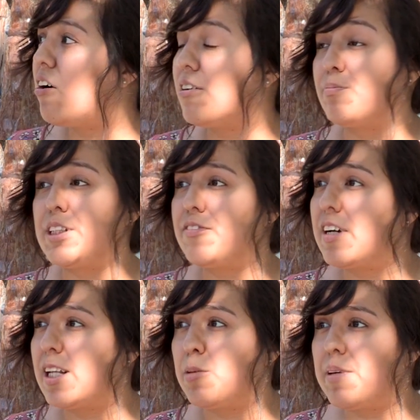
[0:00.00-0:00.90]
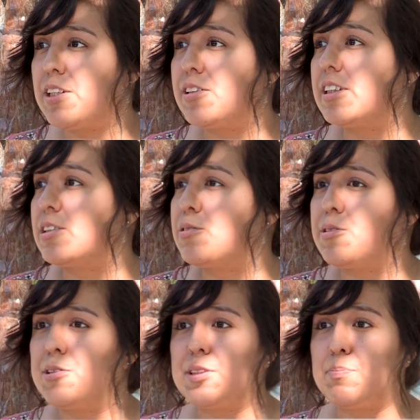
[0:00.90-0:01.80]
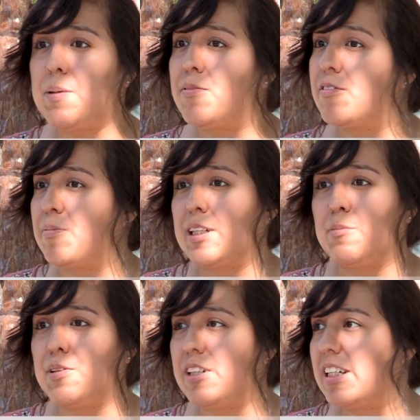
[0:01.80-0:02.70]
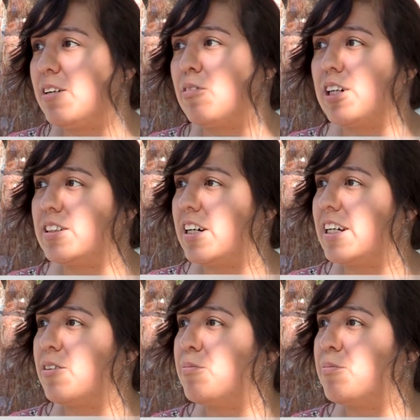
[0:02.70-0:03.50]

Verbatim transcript: um, different elementary schools, people from the community worked on it.